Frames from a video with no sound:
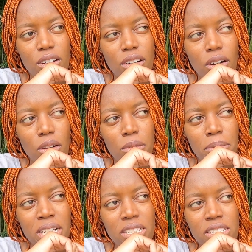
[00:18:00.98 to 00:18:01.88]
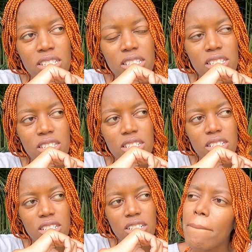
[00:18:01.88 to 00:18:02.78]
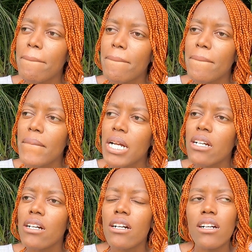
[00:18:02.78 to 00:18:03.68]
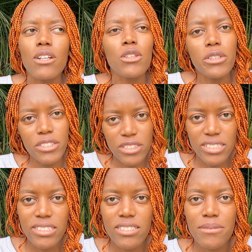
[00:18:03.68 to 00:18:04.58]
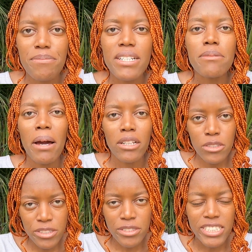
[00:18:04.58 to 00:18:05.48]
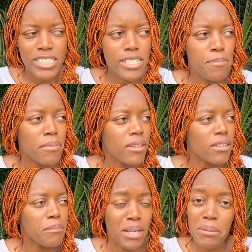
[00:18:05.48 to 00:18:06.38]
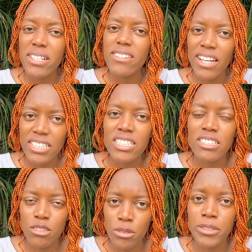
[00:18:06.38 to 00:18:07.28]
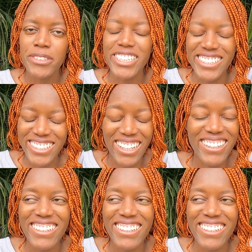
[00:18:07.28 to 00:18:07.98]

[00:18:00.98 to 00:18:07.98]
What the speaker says: Coleman's Luderitz. It's by Luderitz. Maybe it's actually Luderitz.